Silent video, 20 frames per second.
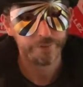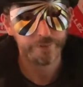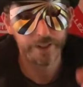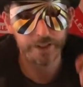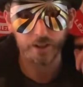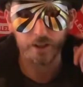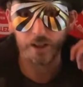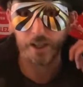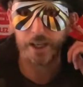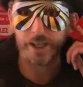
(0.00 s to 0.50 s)

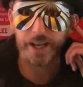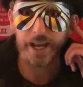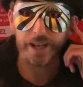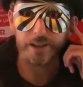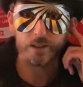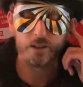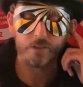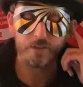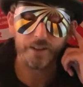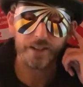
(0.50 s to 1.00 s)
Van Dijk
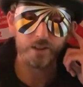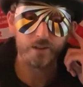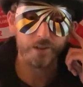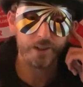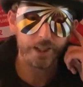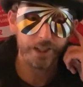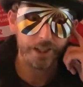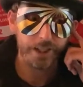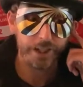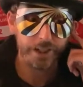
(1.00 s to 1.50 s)
again, Defender
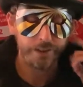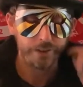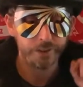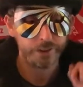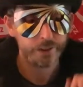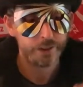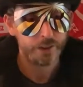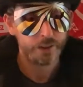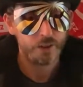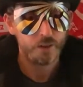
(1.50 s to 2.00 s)
of the Year,
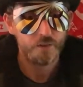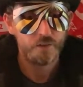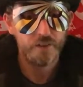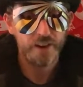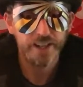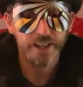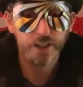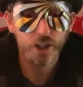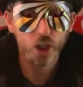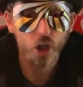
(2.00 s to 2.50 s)

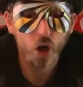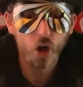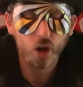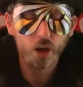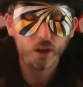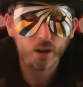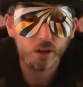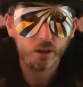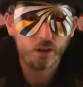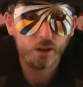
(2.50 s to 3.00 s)
Frankie de
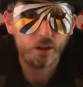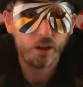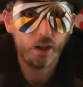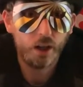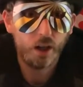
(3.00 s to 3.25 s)
Jong